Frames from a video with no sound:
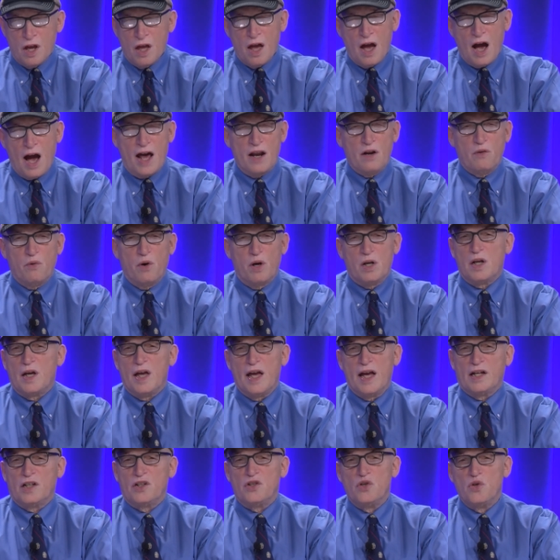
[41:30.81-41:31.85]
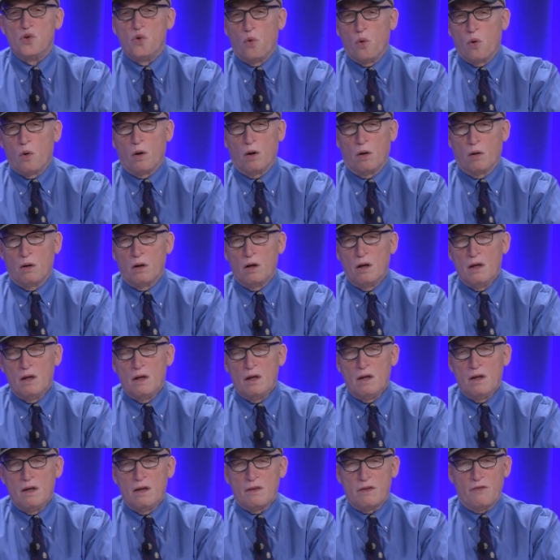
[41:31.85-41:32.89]
I don't want to ignore
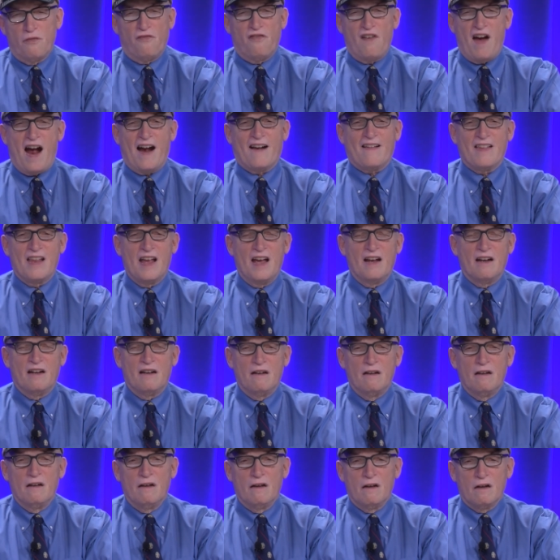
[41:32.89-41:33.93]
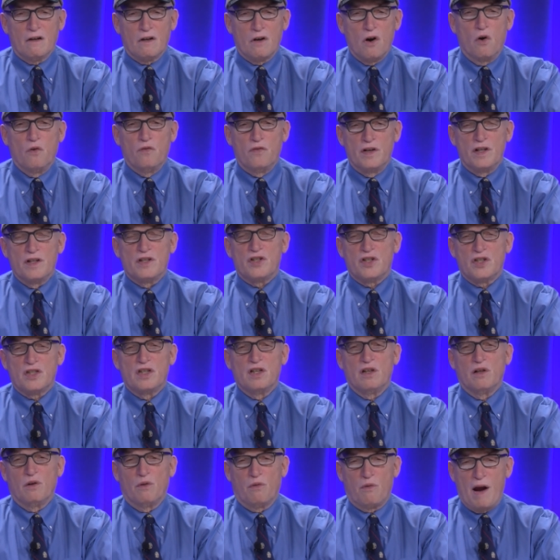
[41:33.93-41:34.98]
the fact that COVID is
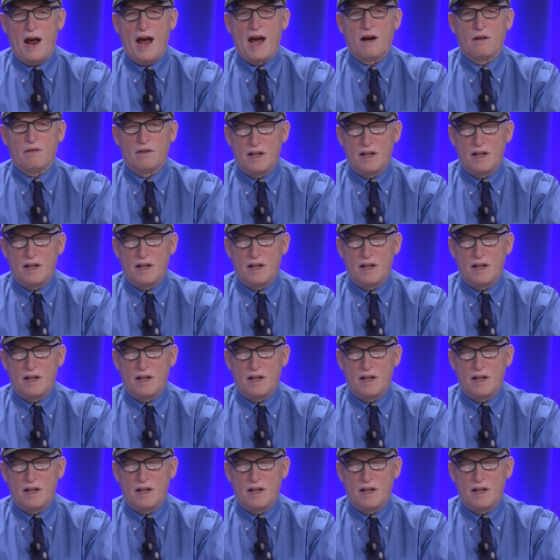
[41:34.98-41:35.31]
still around.